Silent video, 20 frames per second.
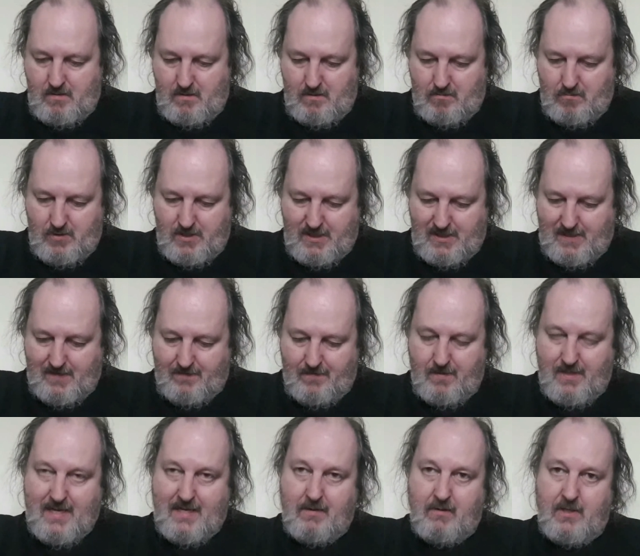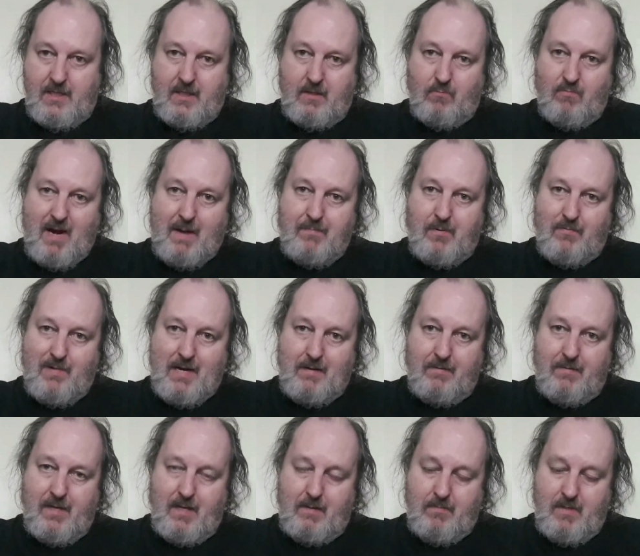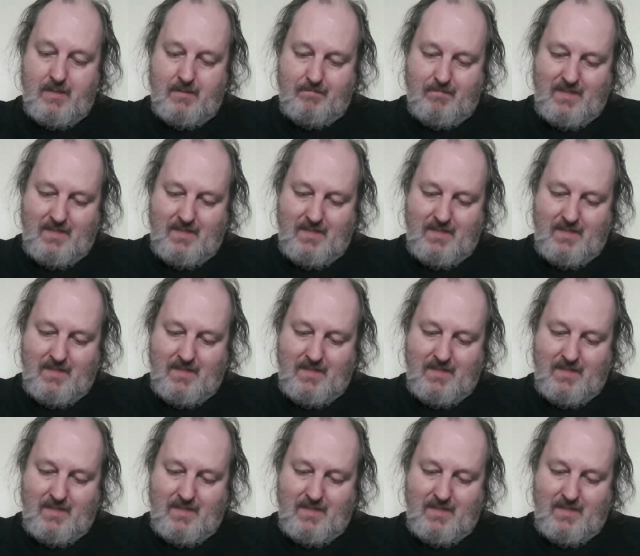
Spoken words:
always give you that nice little wraparound thing, but